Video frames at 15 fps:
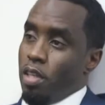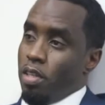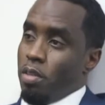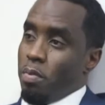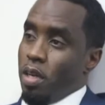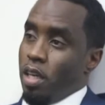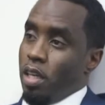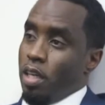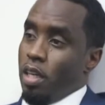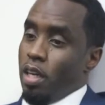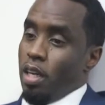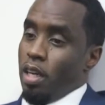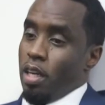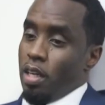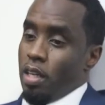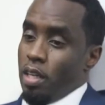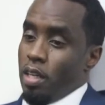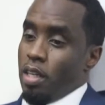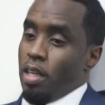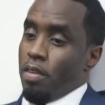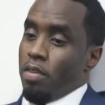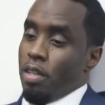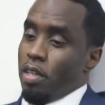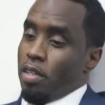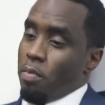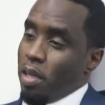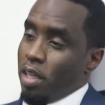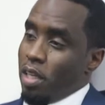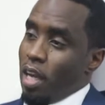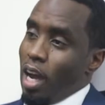it doesn't
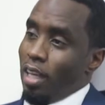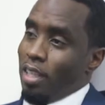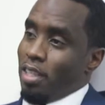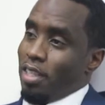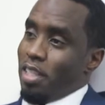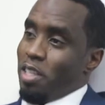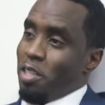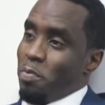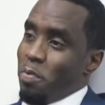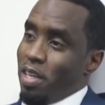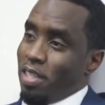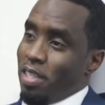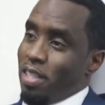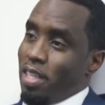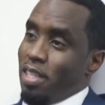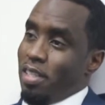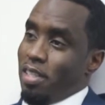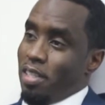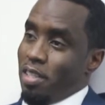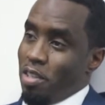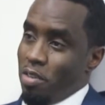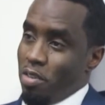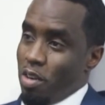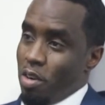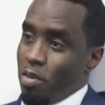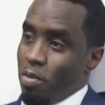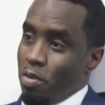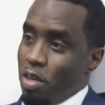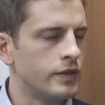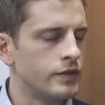make dollars, it doesn't make sense, you know.
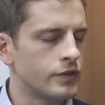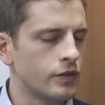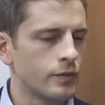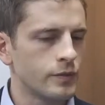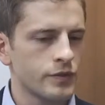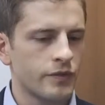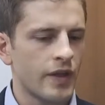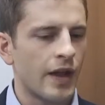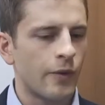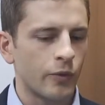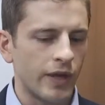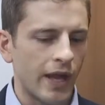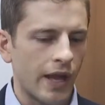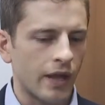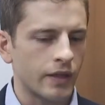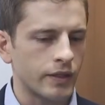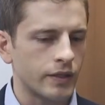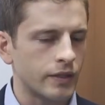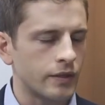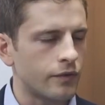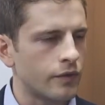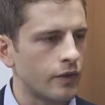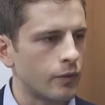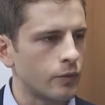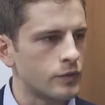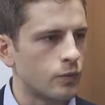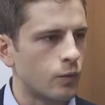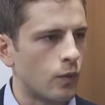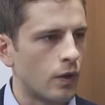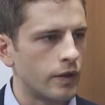In terms of that reality, if there
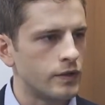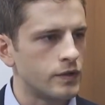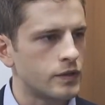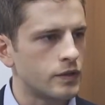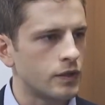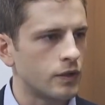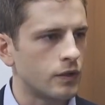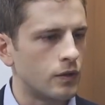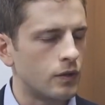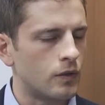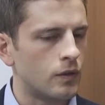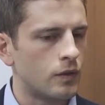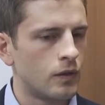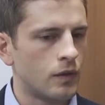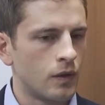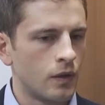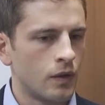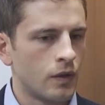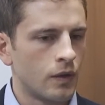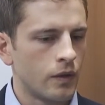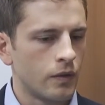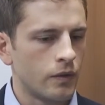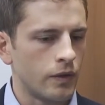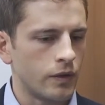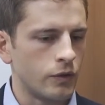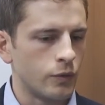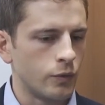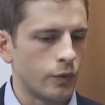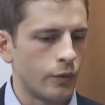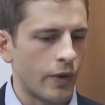was one skill that
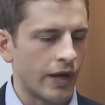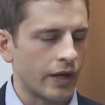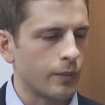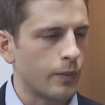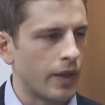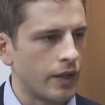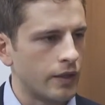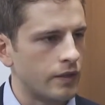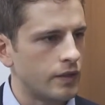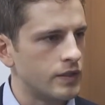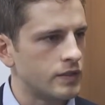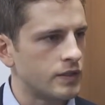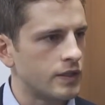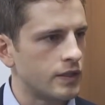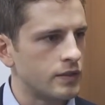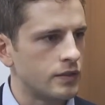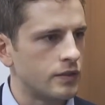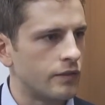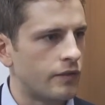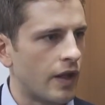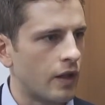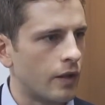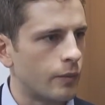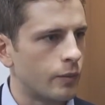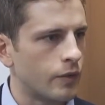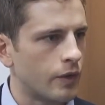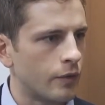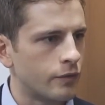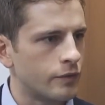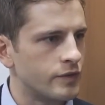you would recommend these kids develop,
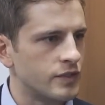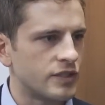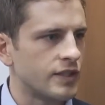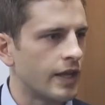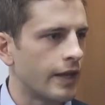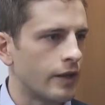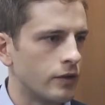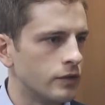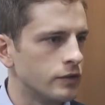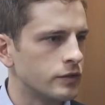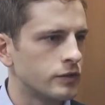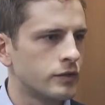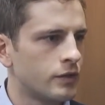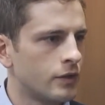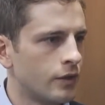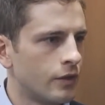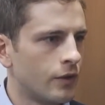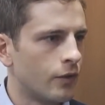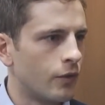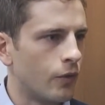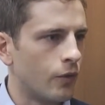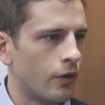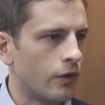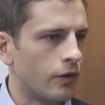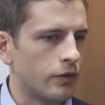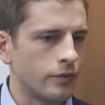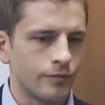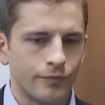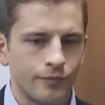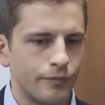you know, if it's sales
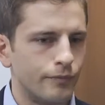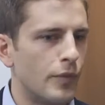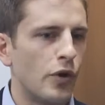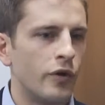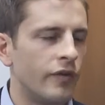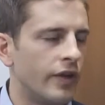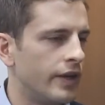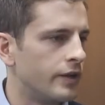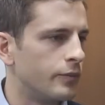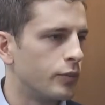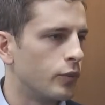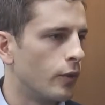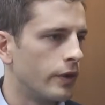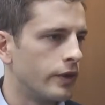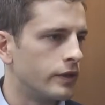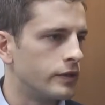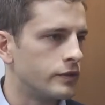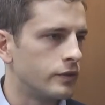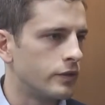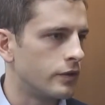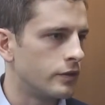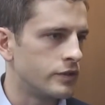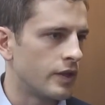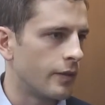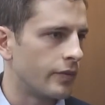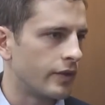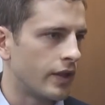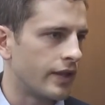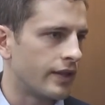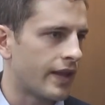or motivating employees or
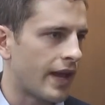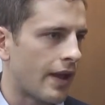something like